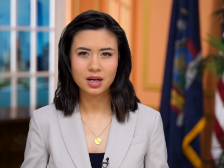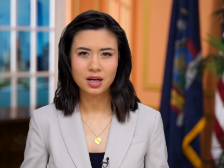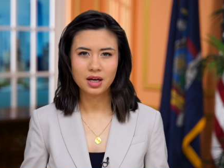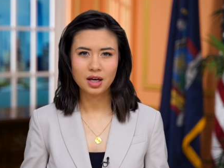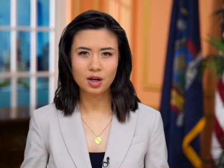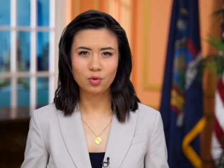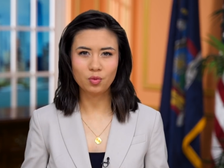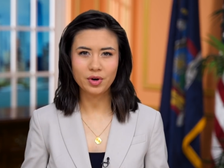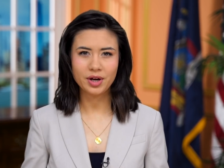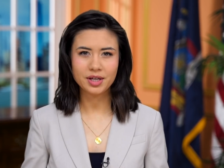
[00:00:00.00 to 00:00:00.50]

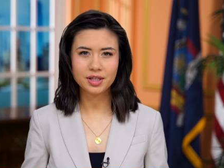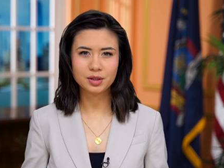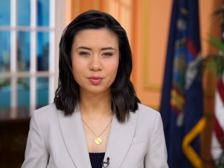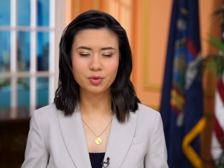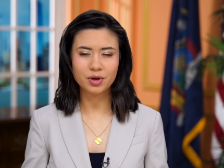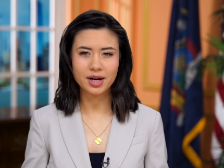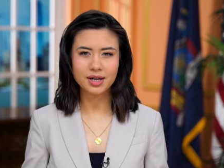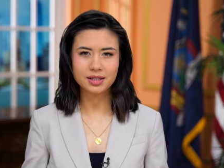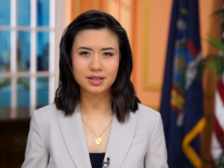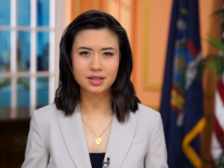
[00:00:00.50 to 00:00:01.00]
It raised
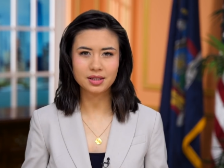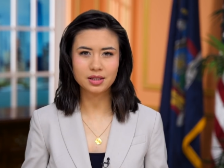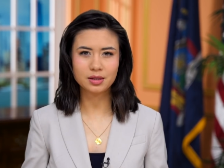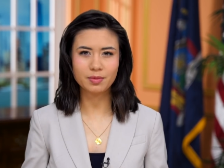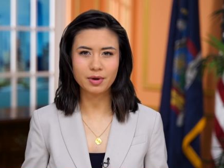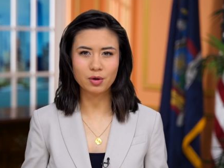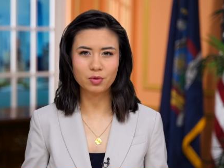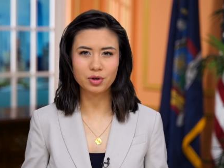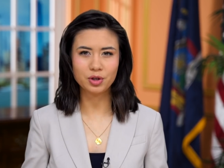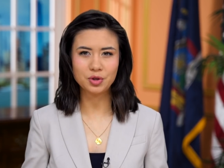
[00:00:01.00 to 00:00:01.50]
prices
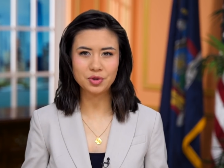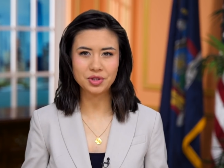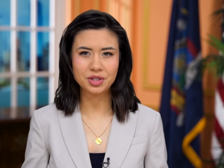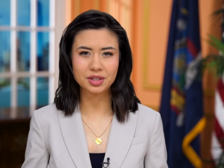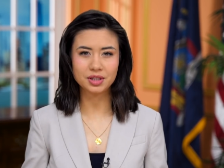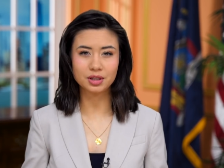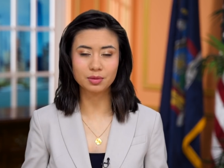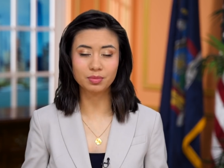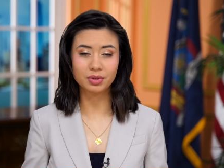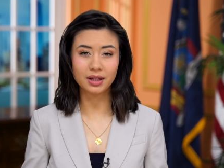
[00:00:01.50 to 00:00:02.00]
by
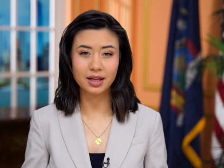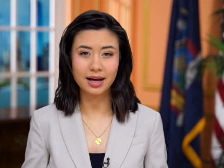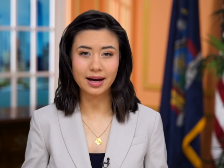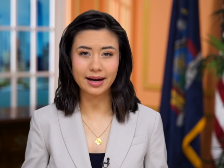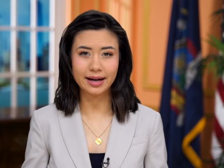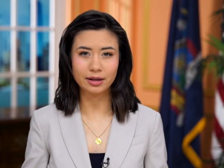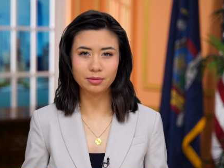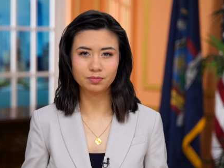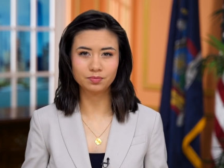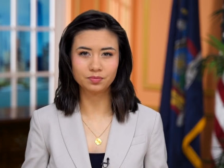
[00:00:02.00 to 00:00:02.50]
reducing
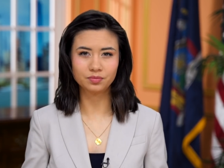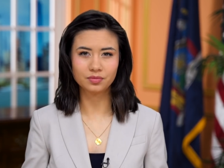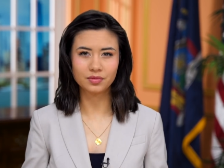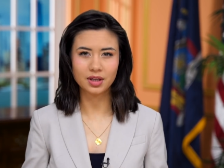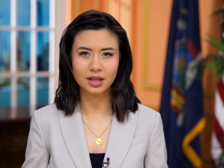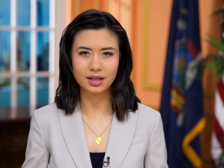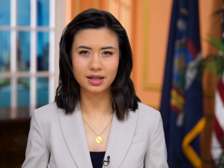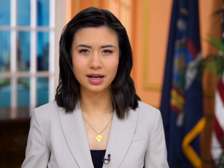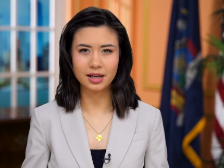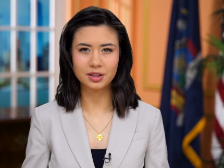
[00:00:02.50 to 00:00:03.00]
supply.
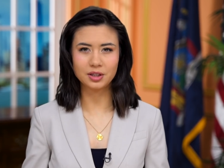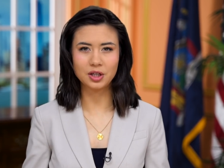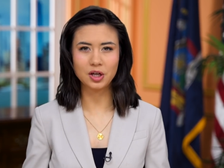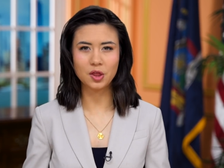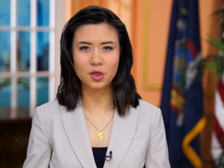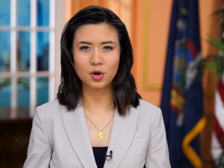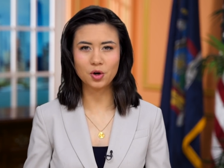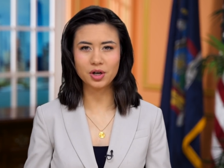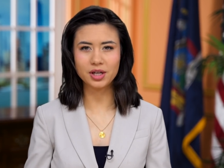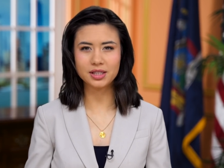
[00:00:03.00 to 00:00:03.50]
In
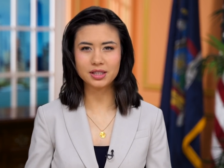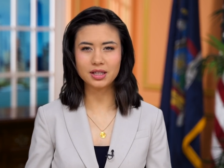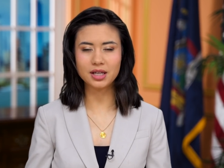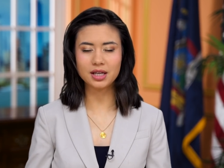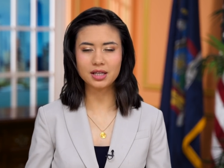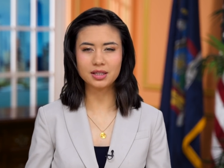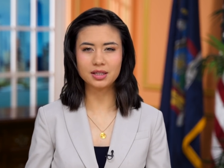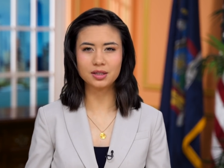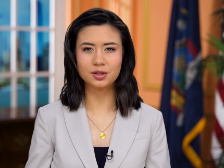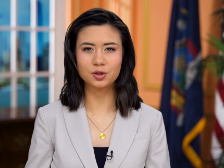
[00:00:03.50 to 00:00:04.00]

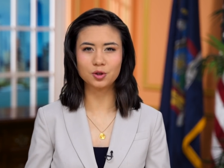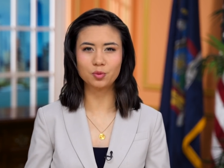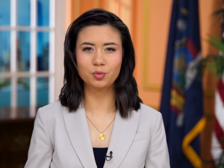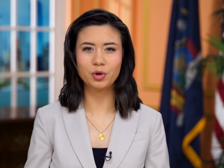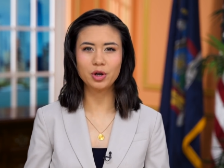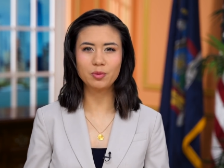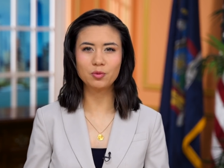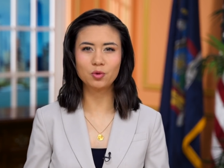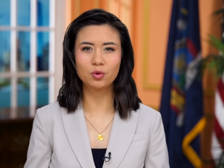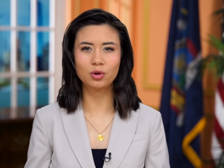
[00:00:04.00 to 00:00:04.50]
1936, the
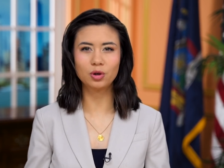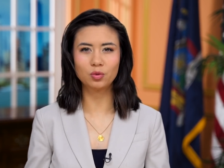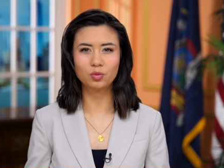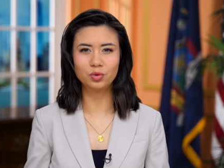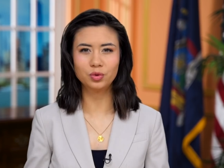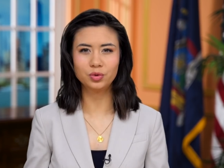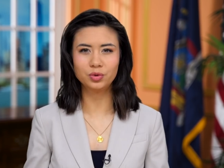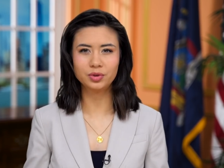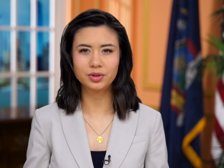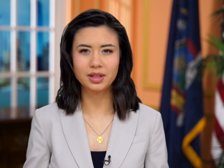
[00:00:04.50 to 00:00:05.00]
Supreme Court
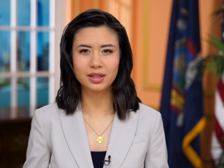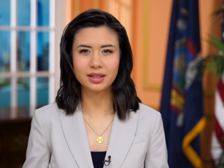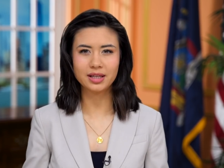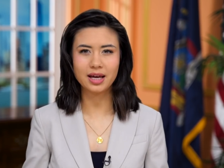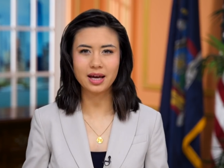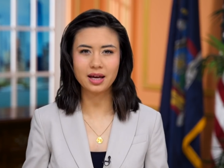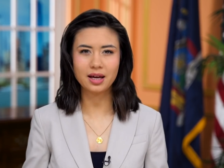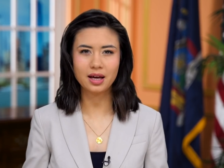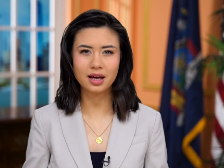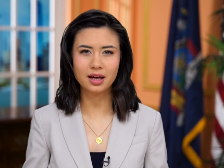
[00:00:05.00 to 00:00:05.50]
ruled that
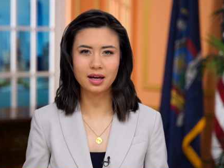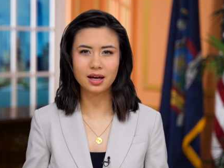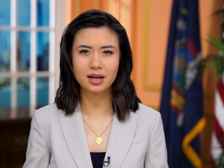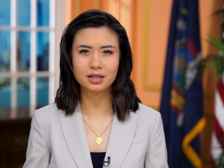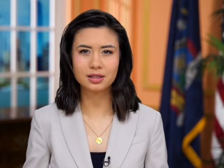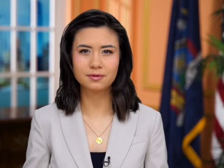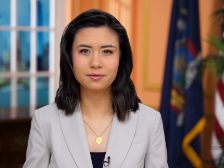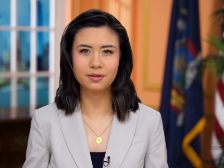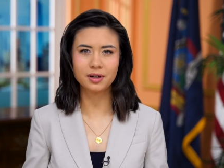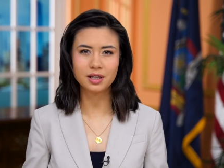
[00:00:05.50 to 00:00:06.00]
the
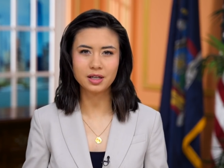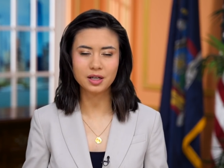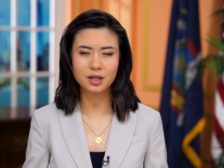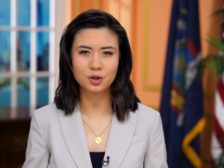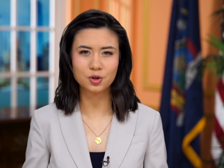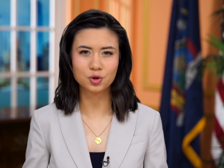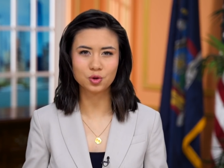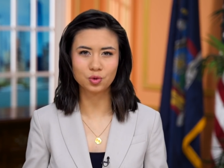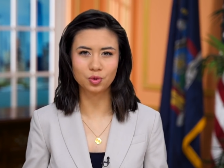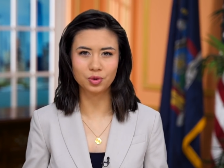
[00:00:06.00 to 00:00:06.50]
AAA's
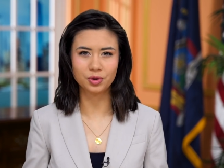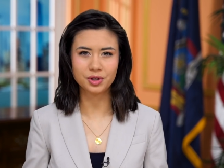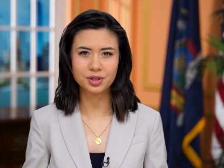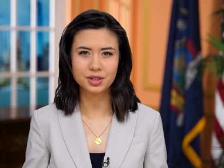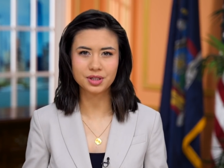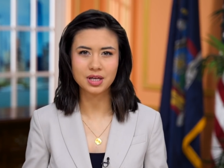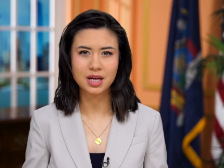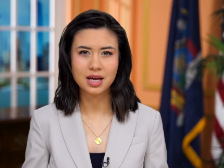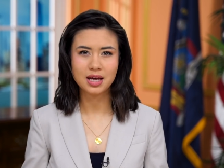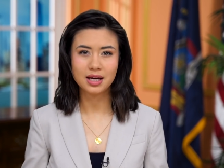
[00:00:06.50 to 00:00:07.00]
funding
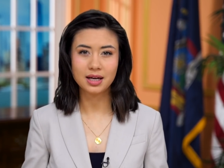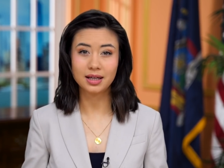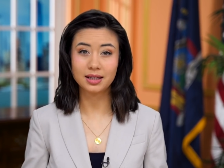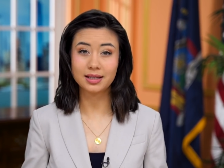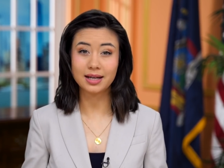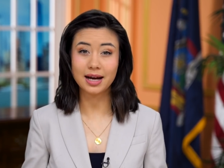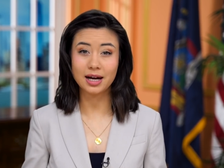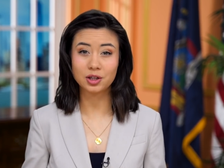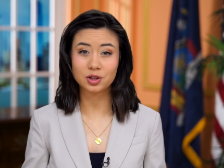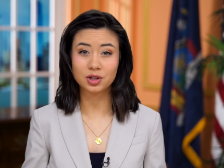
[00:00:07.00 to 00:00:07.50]
source, a
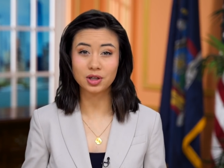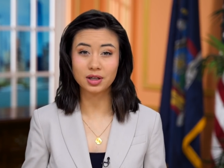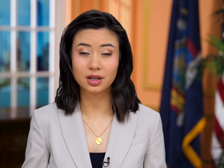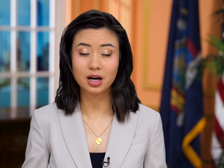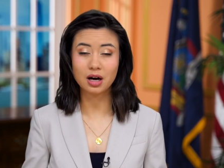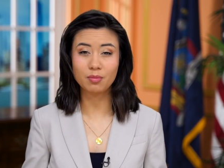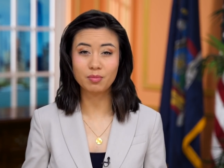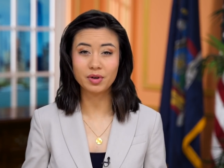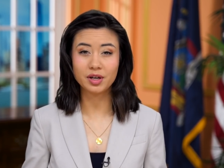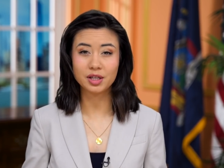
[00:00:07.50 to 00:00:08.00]
tax on
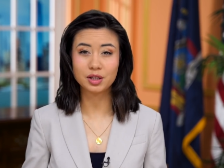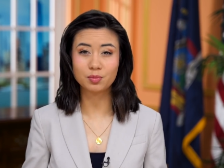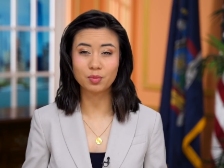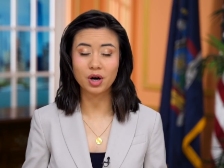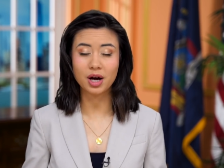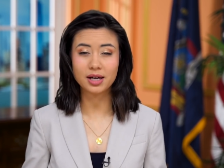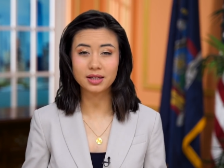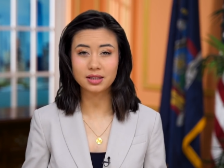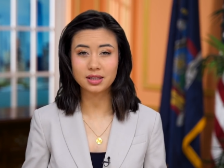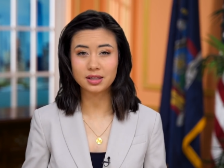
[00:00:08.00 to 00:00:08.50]
companies
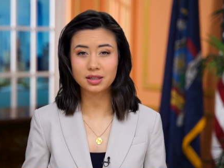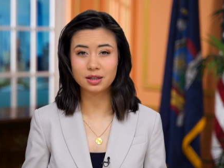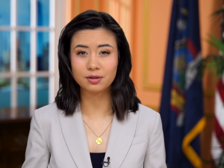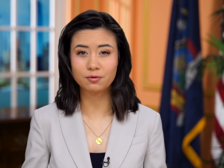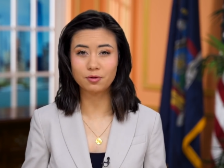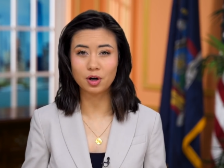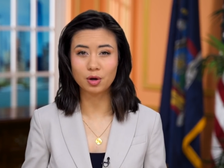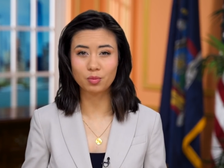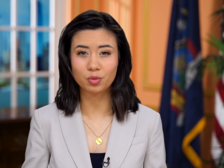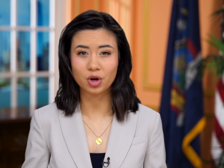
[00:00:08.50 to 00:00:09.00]

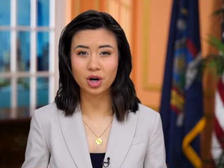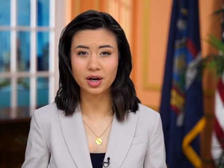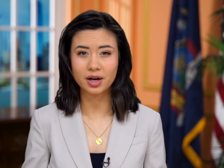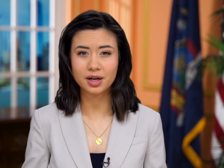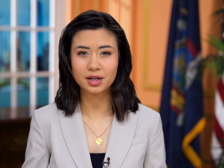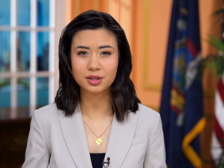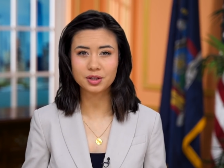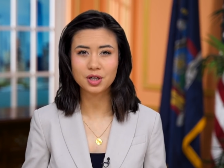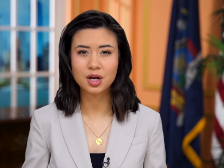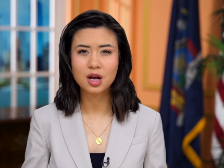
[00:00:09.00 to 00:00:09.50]
processing farm
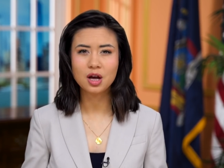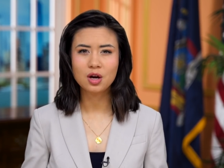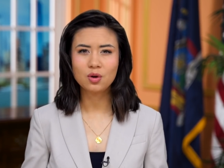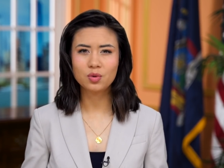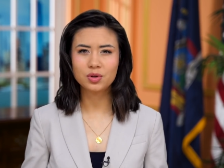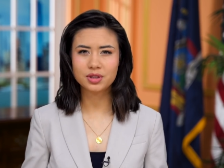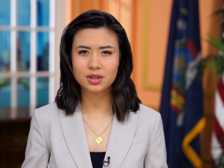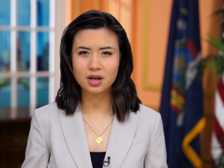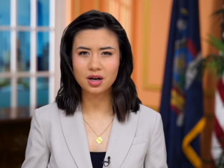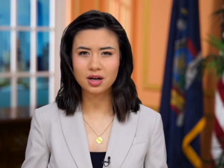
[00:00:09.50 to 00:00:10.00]
products,
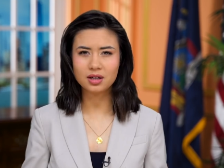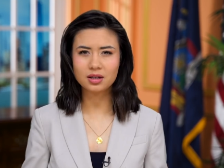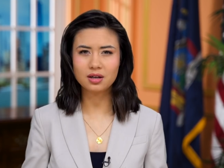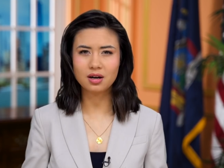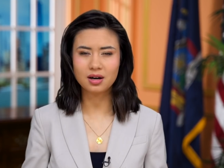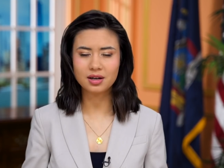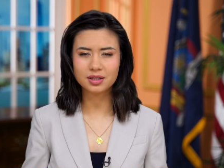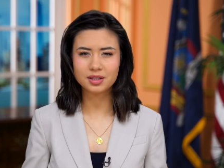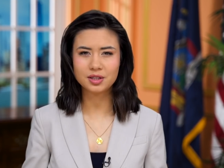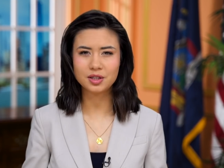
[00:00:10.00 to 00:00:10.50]
was
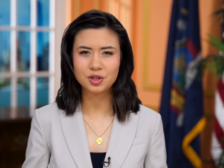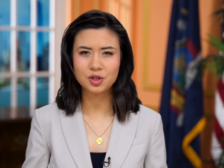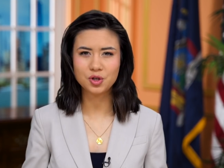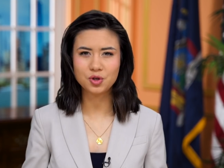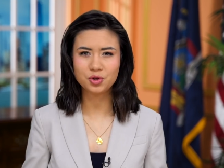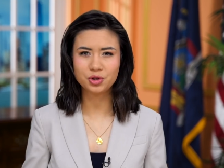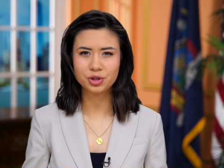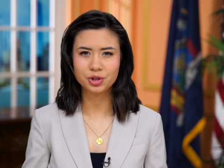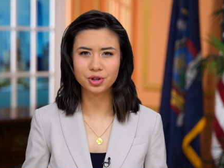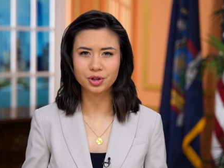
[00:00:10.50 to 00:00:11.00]

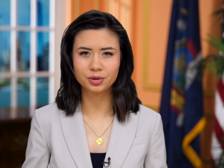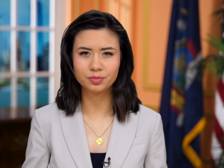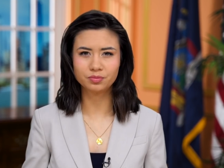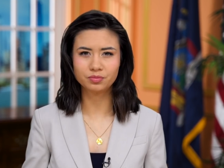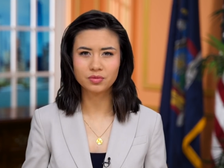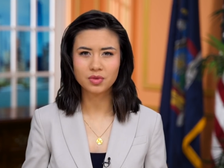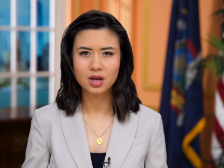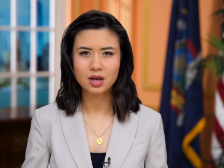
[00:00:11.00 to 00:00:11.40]
unconstitutional.